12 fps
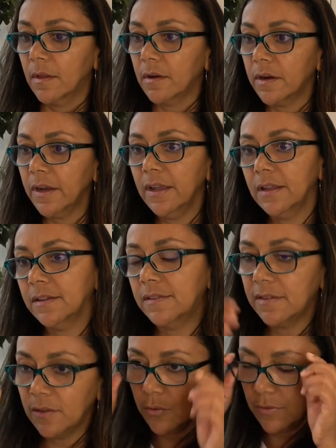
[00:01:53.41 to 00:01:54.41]
All right,
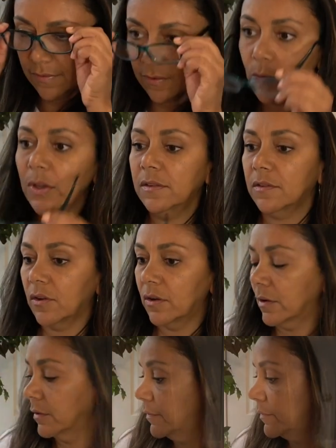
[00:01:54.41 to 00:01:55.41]
let's see who these queens
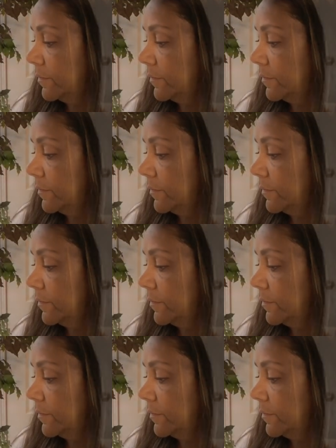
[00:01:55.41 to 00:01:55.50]
are.